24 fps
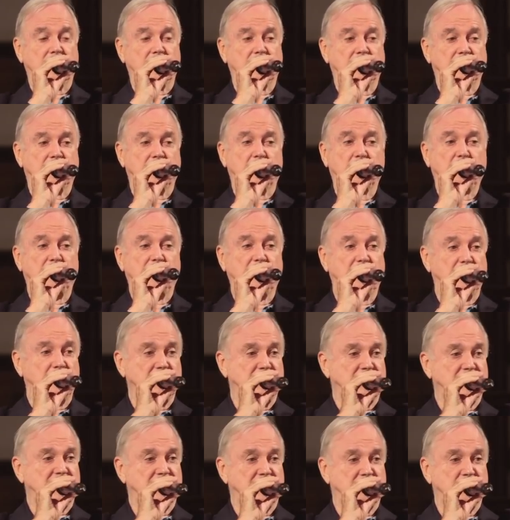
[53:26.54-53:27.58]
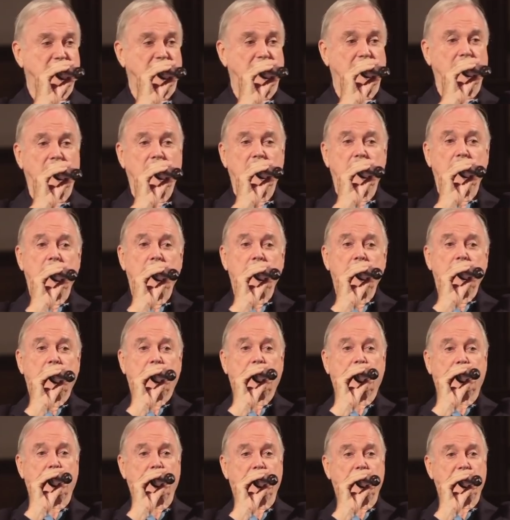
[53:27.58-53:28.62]
and it amuses me
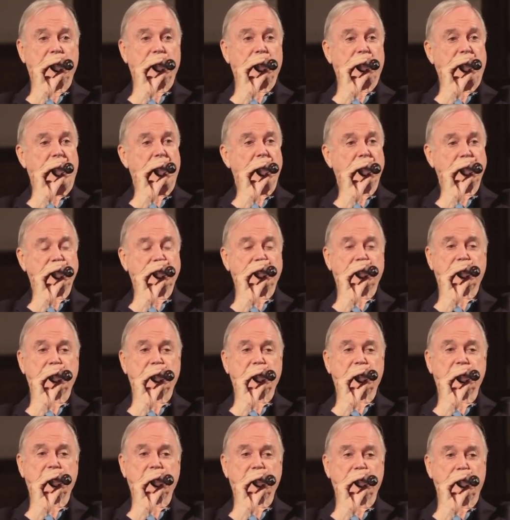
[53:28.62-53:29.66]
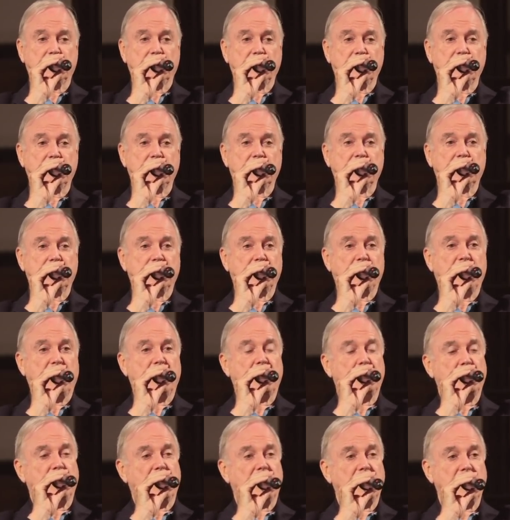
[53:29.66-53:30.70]
that all the bands that are touring are
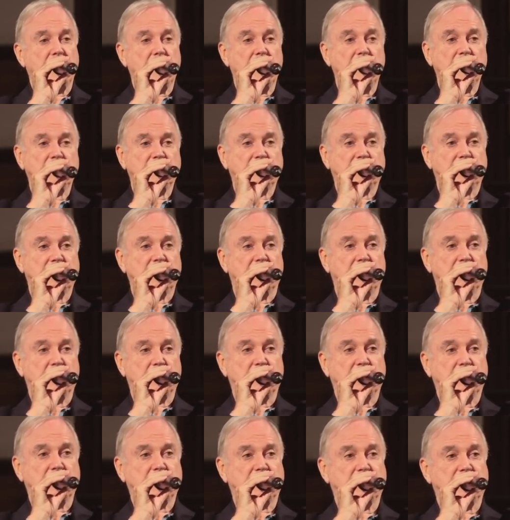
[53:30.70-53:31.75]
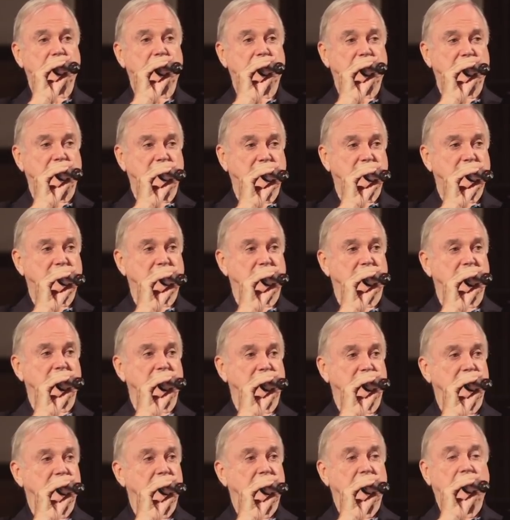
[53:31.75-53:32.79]
about my age now, because the
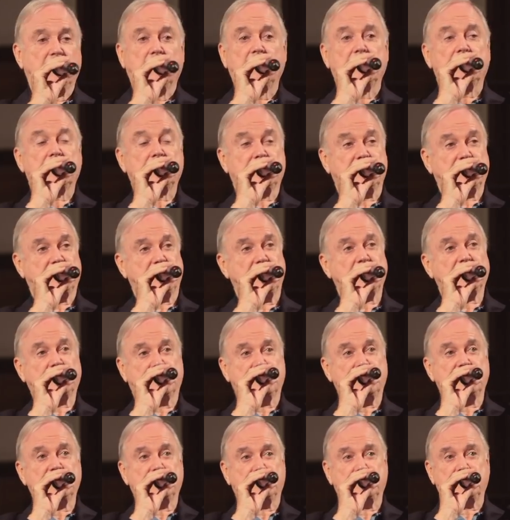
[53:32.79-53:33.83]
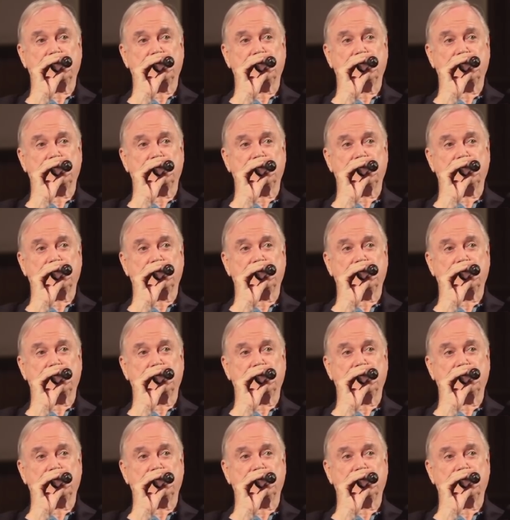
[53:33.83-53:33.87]
60s